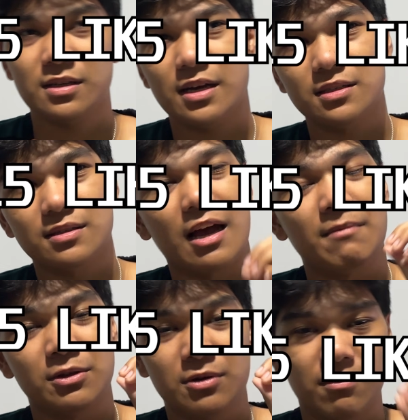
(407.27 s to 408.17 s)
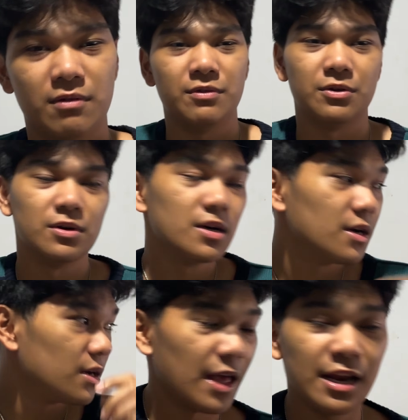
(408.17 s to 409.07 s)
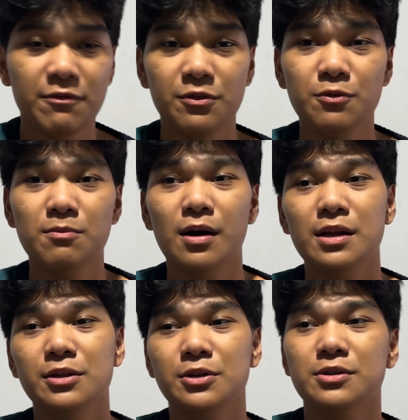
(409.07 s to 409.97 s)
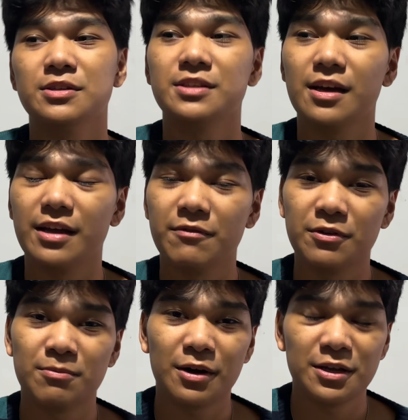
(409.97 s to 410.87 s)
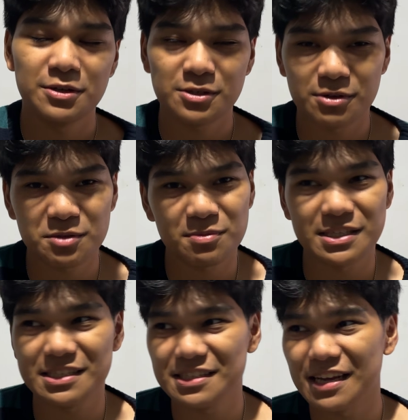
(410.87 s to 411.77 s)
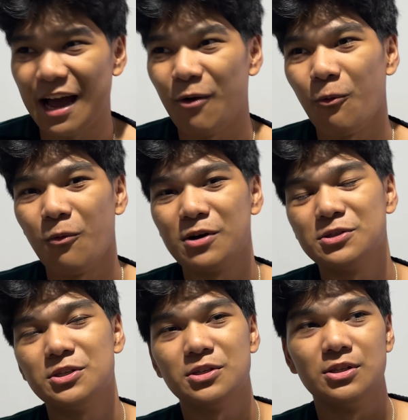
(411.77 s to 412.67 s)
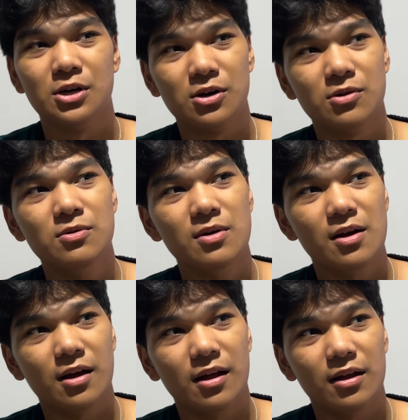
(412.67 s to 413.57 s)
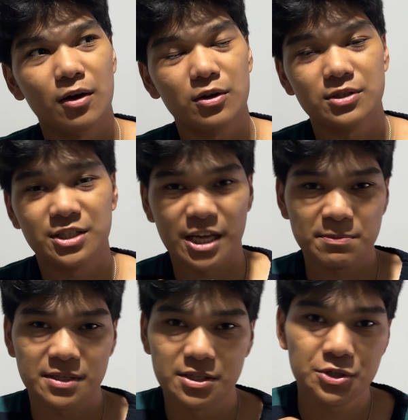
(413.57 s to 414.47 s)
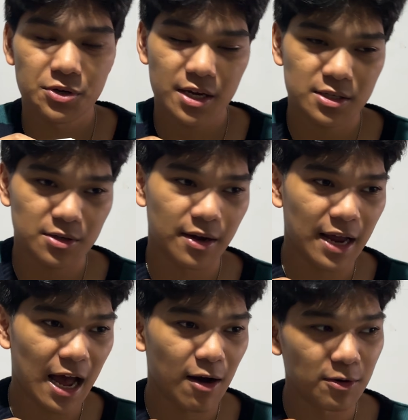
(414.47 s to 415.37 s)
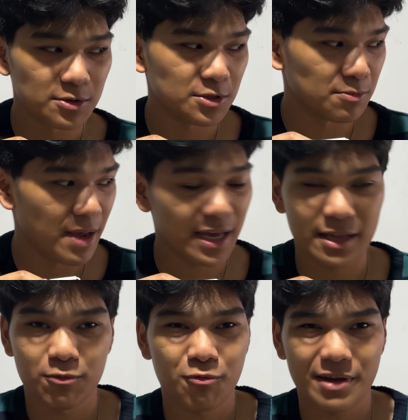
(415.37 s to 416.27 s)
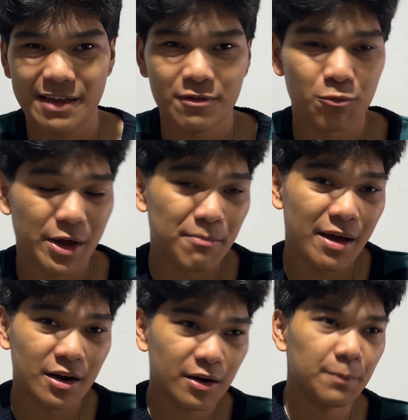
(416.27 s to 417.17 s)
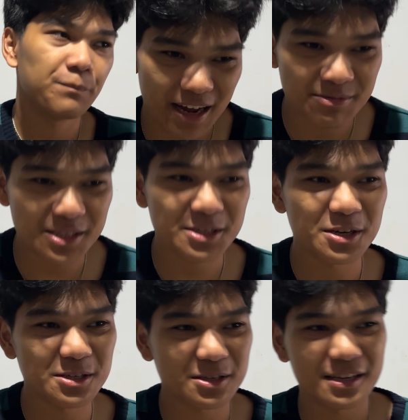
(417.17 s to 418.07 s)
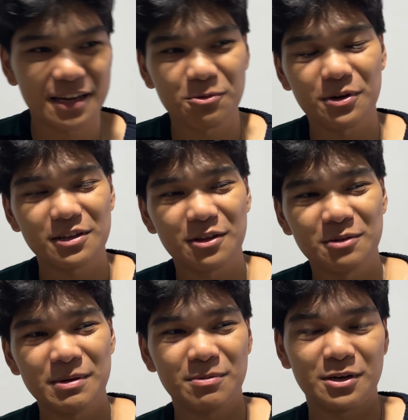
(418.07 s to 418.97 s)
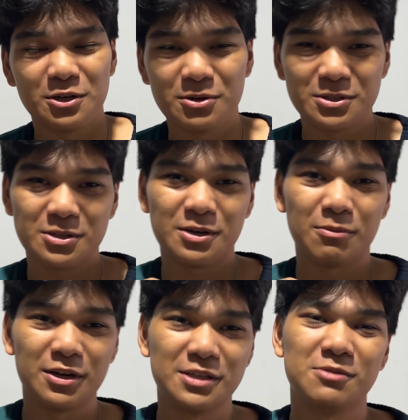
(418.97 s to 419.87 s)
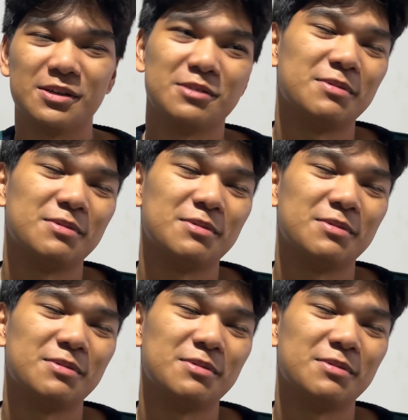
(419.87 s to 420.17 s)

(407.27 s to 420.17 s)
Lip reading: likes, I might do a review. And if you modded your Switch, please, I want to know tips and tricks on how to make it even way better. I'm just curious on like what other people are doing to their modded Switch,